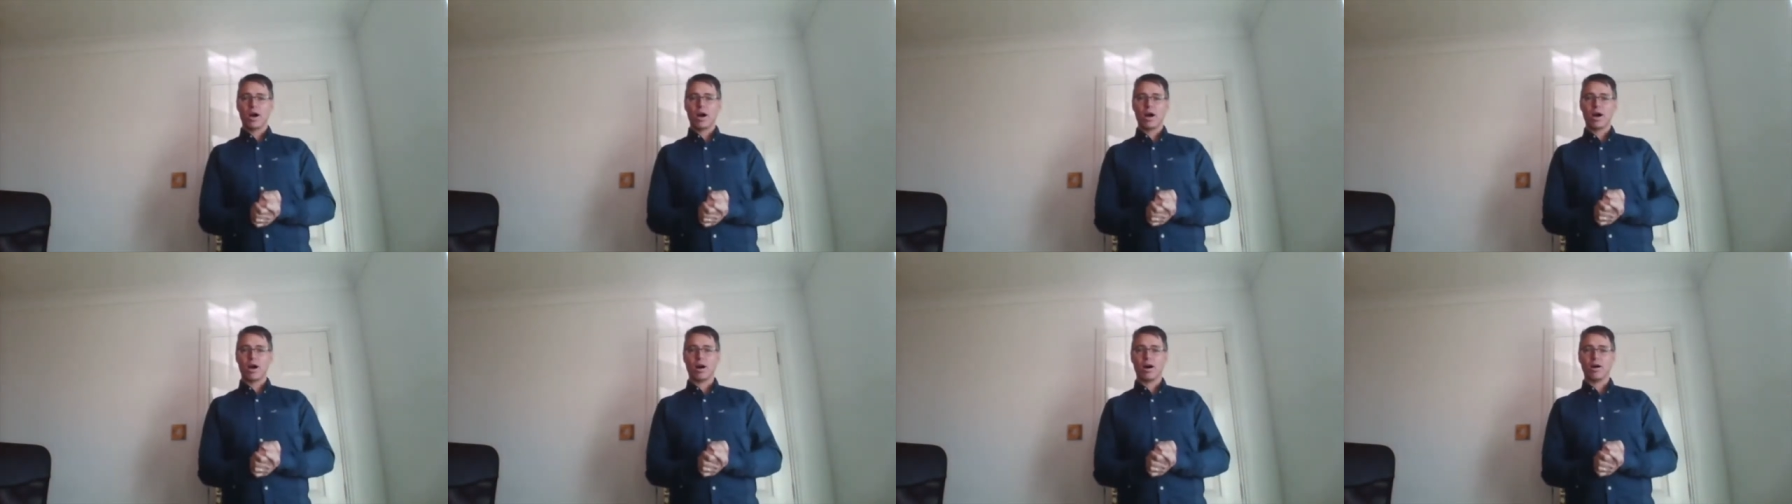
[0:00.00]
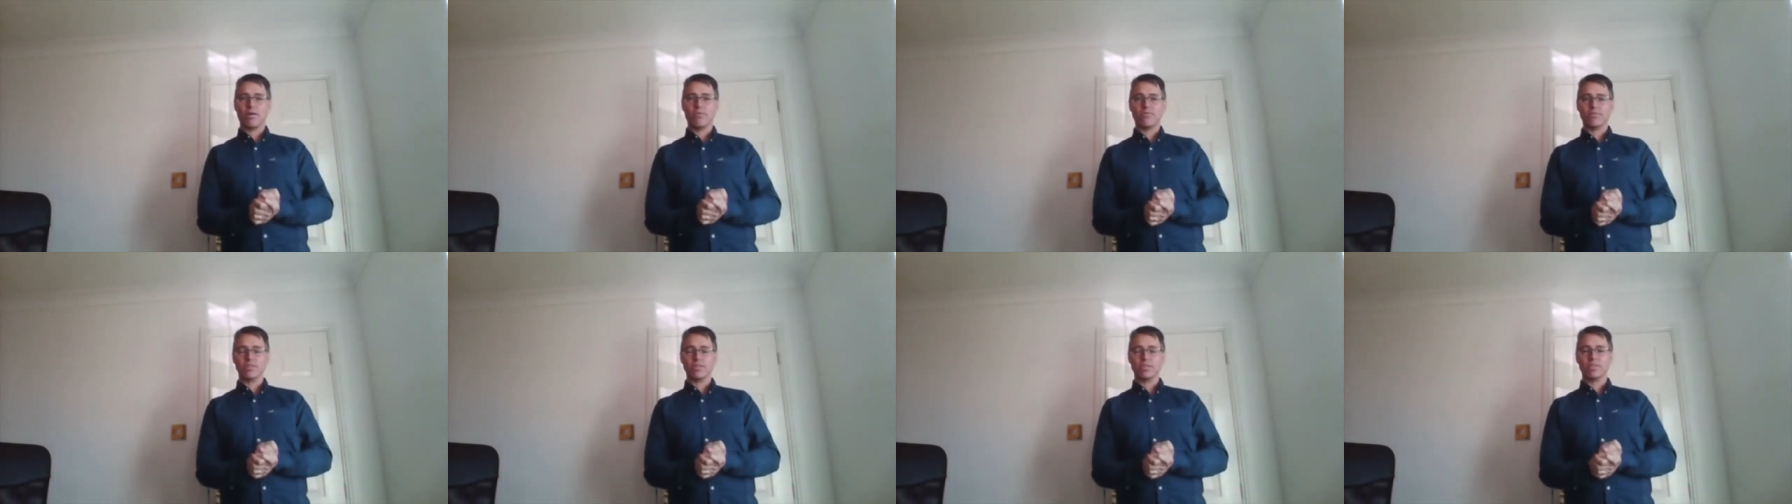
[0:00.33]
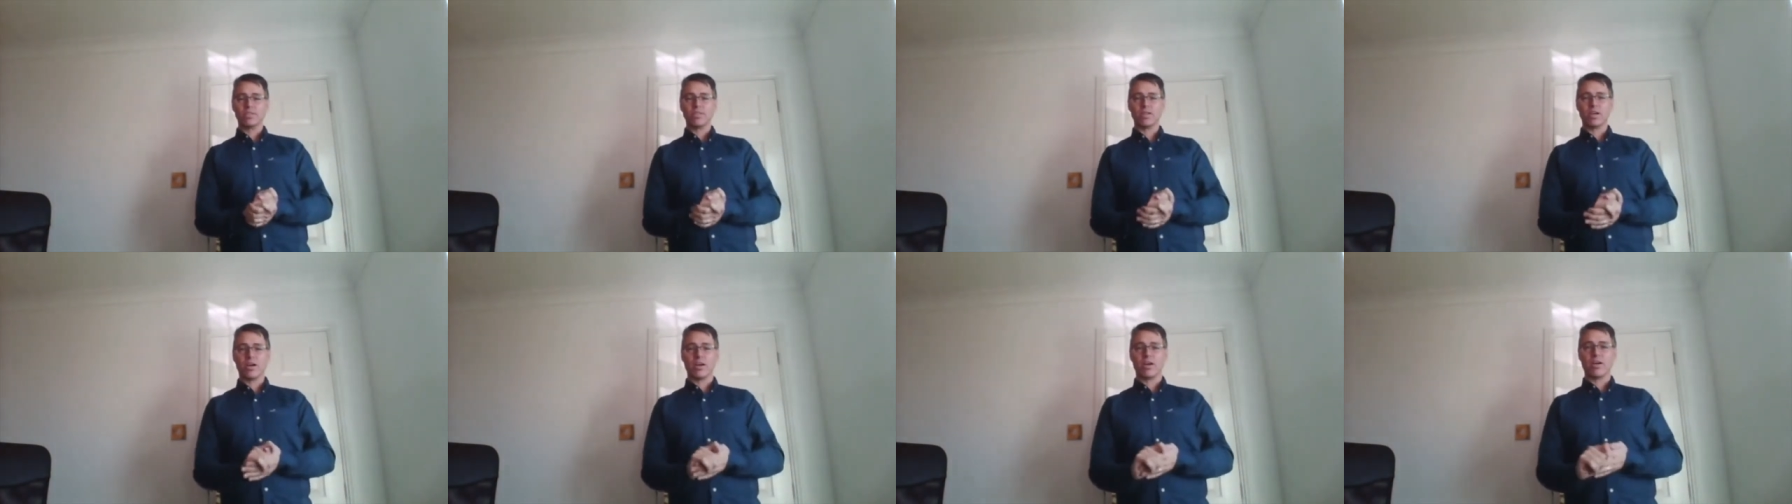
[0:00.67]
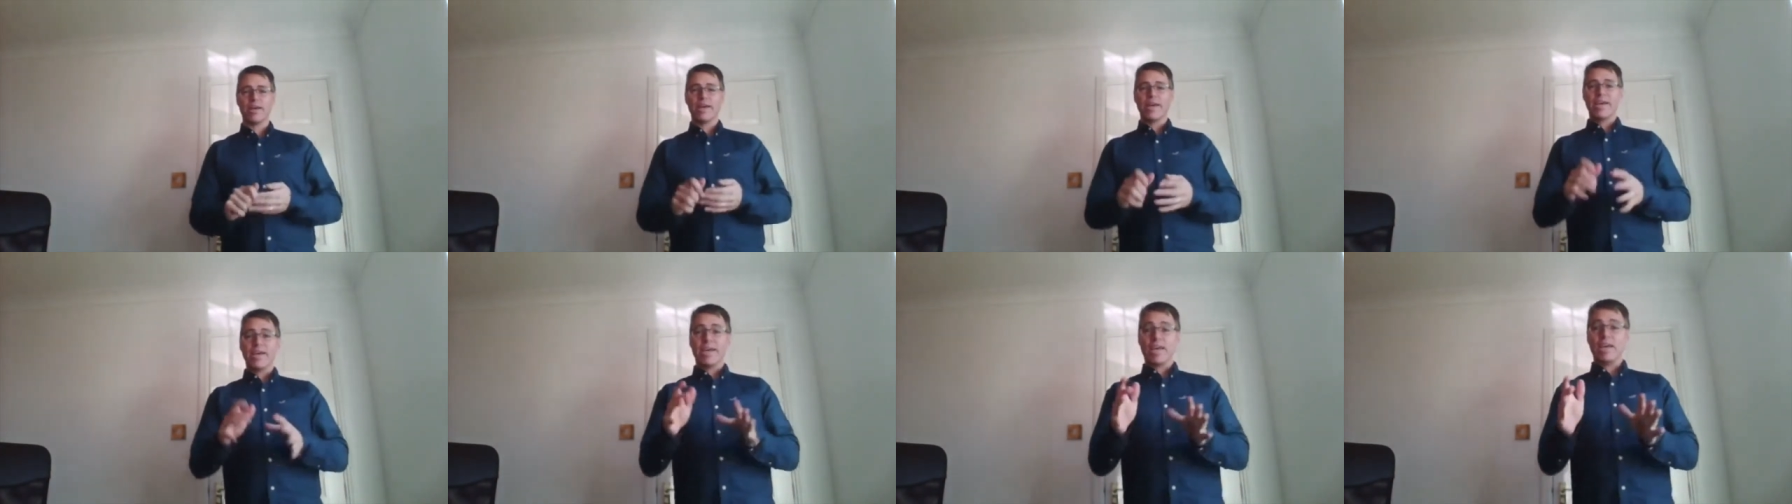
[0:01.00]
half a turn.
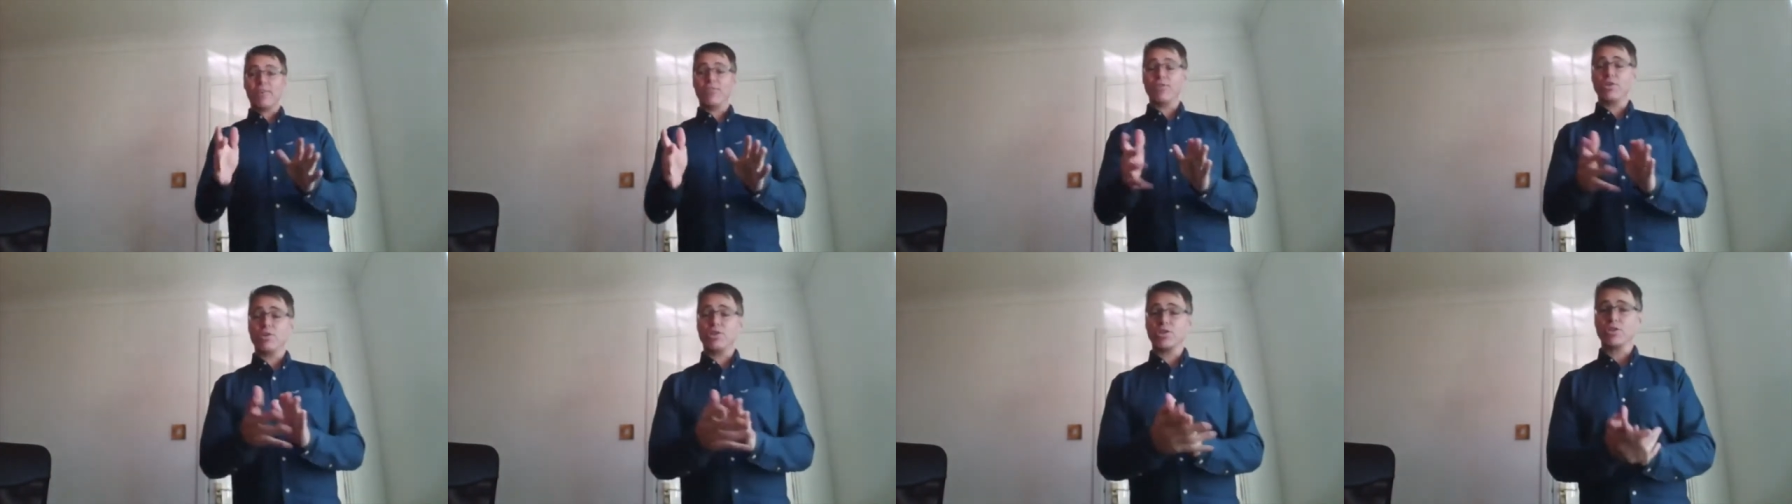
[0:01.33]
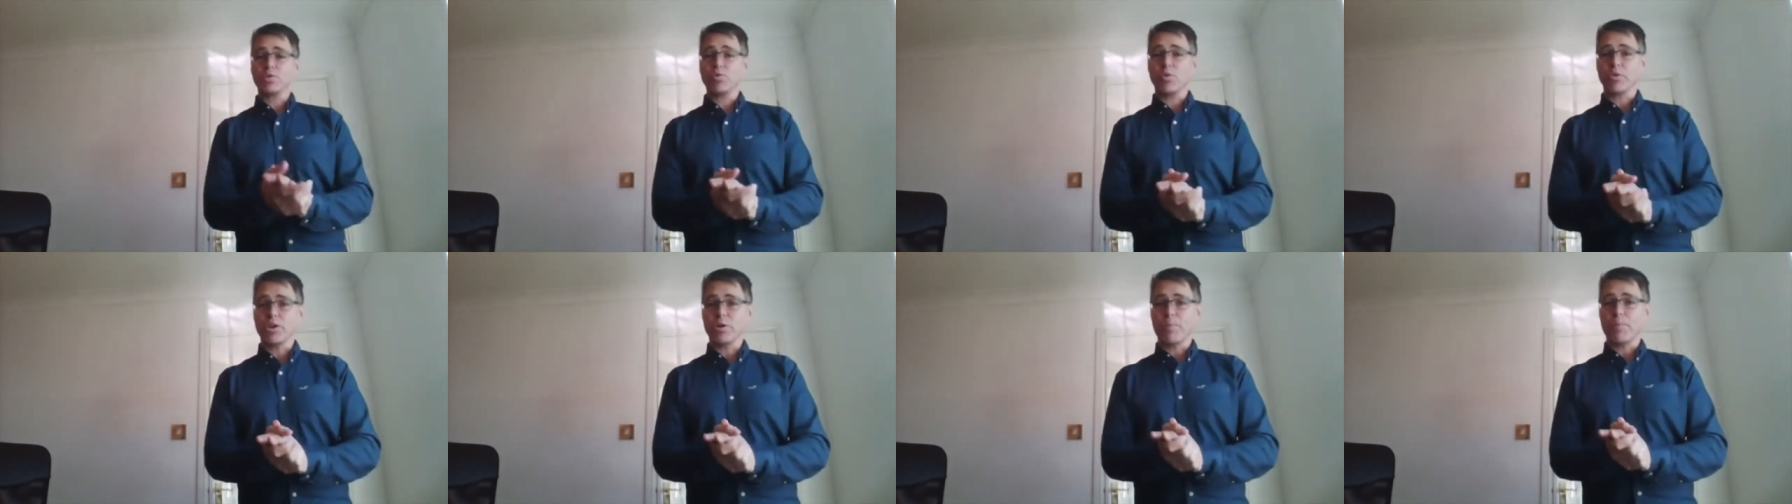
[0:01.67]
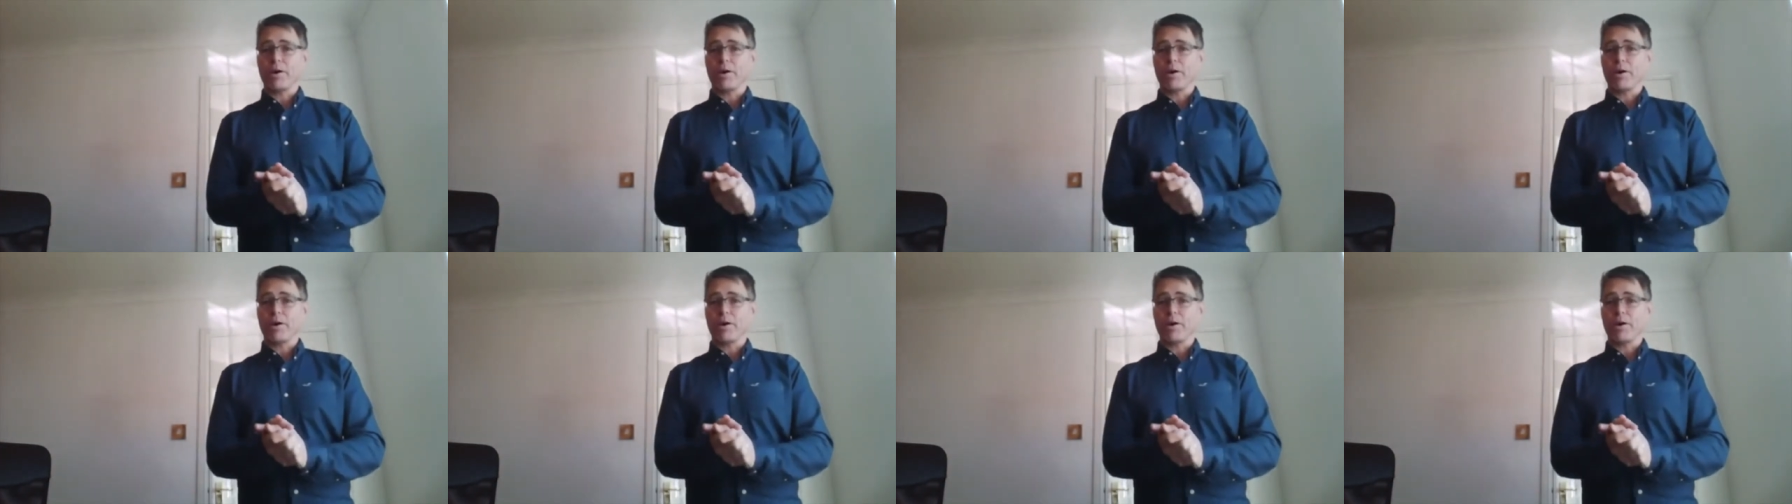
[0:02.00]
If you just want your